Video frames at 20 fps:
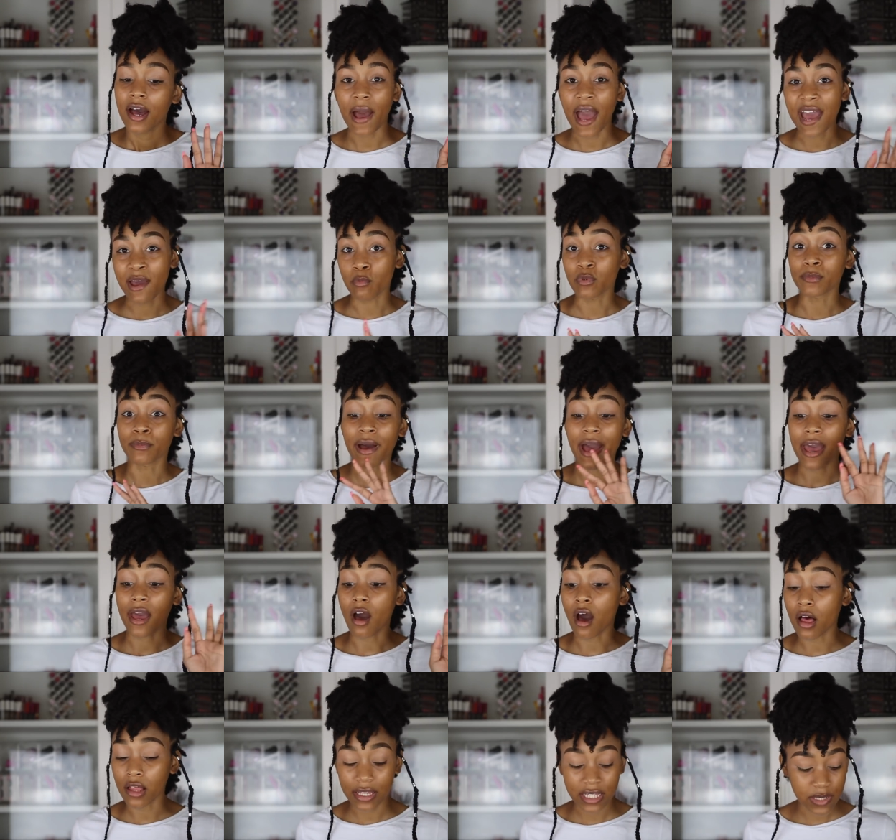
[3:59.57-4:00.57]
I would buy
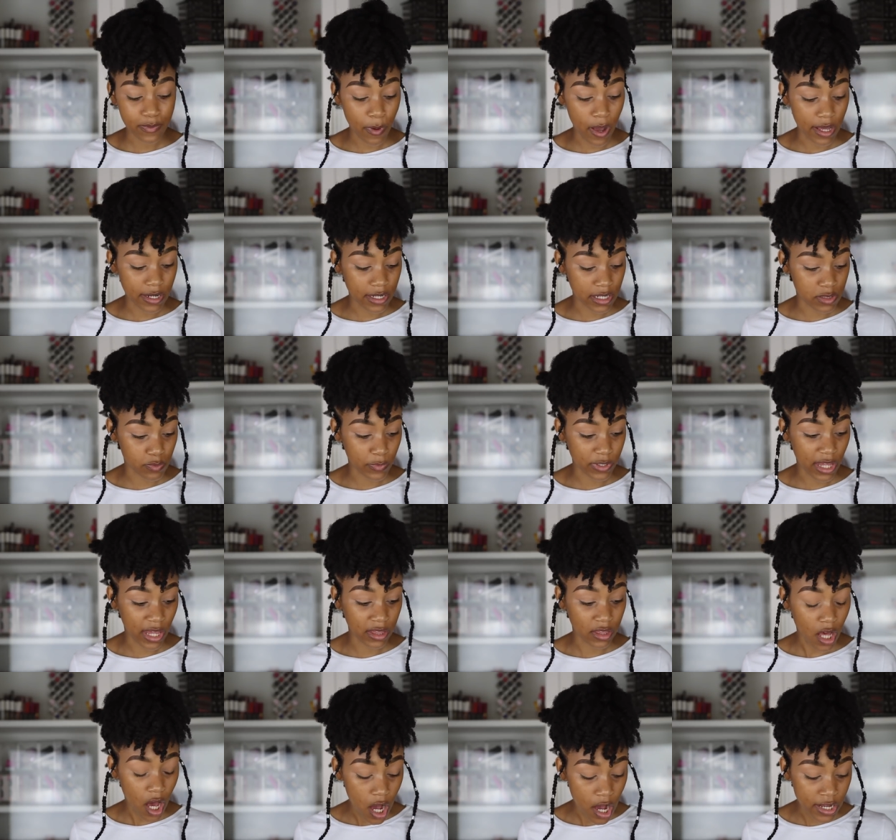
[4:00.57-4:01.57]
all his products when they
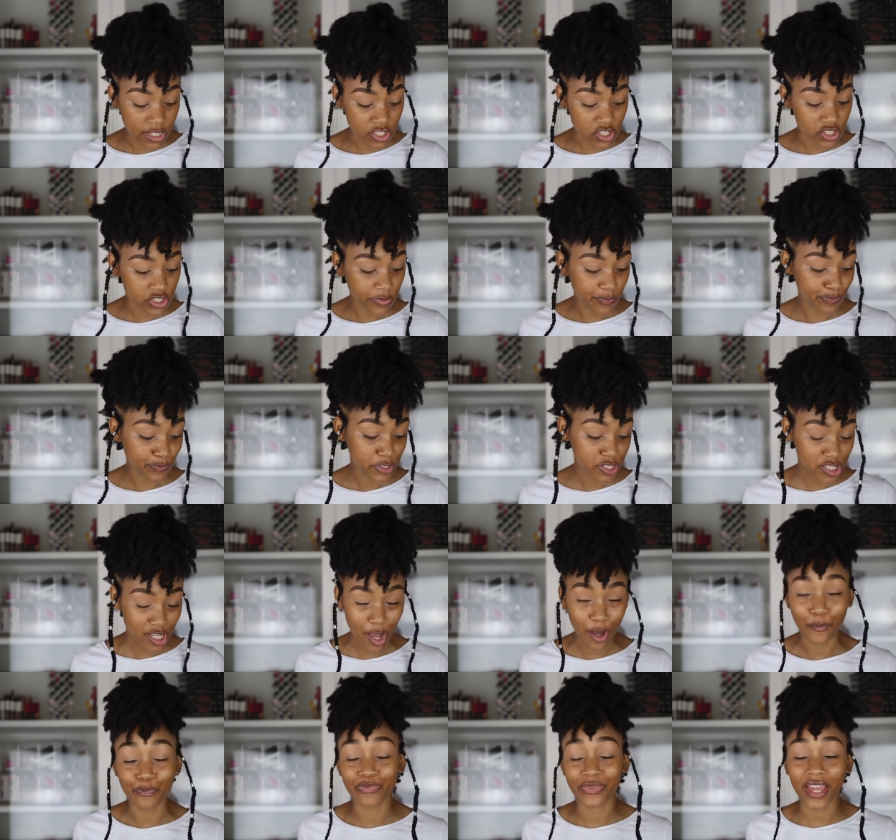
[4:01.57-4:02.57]
launched
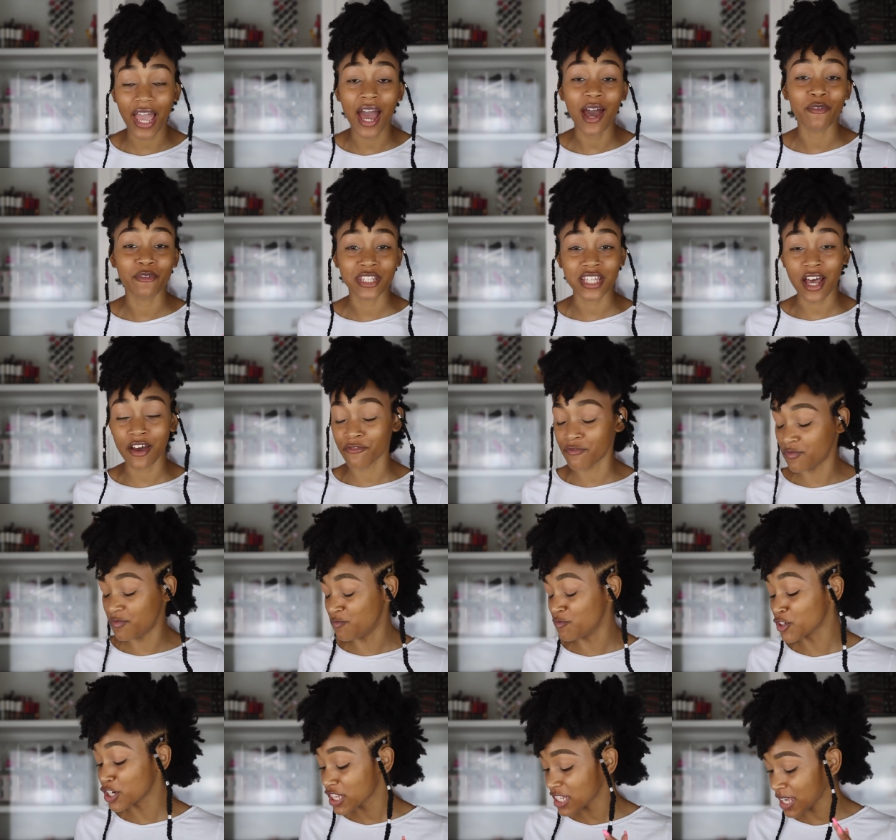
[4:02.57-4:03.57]
so I was a
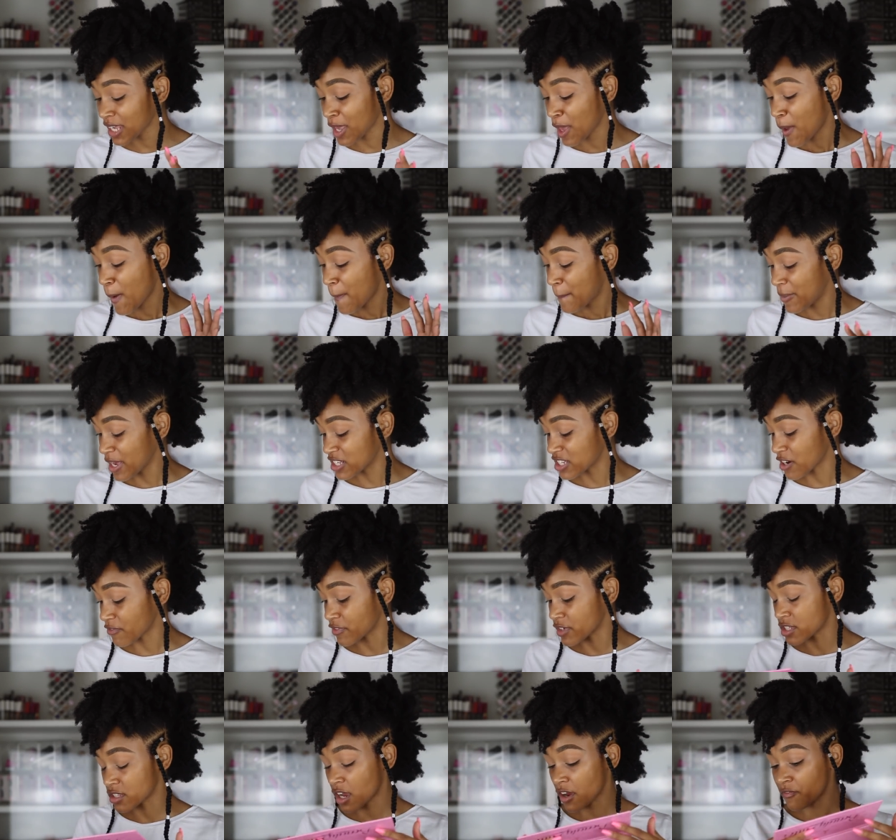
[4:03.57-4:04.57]
really big
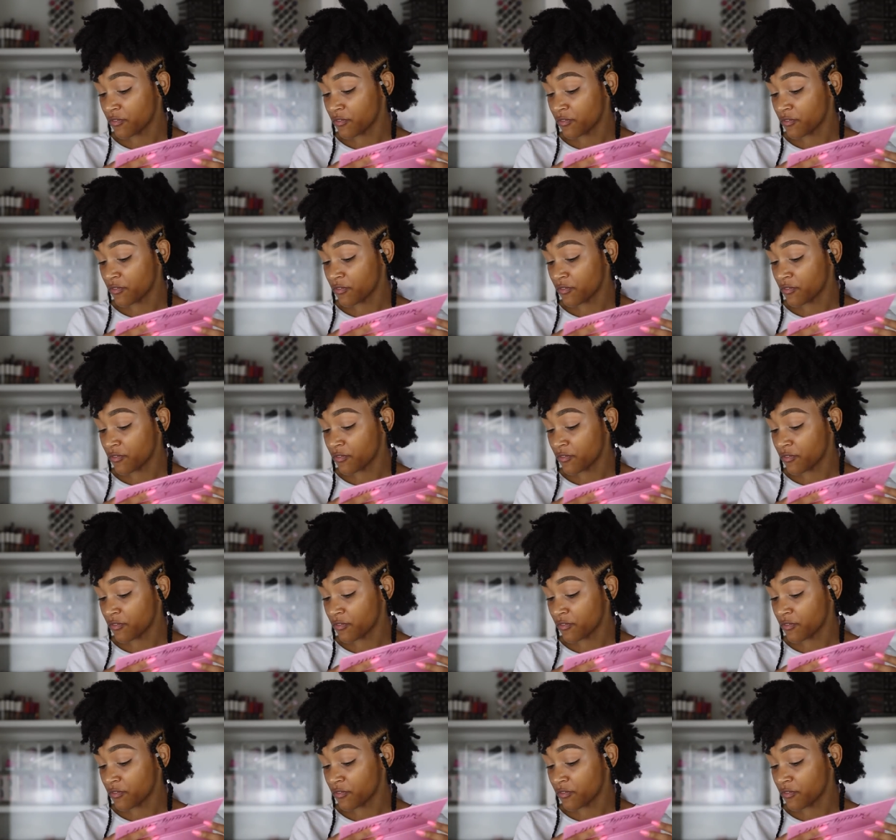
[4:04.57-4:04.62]
Jeffree Star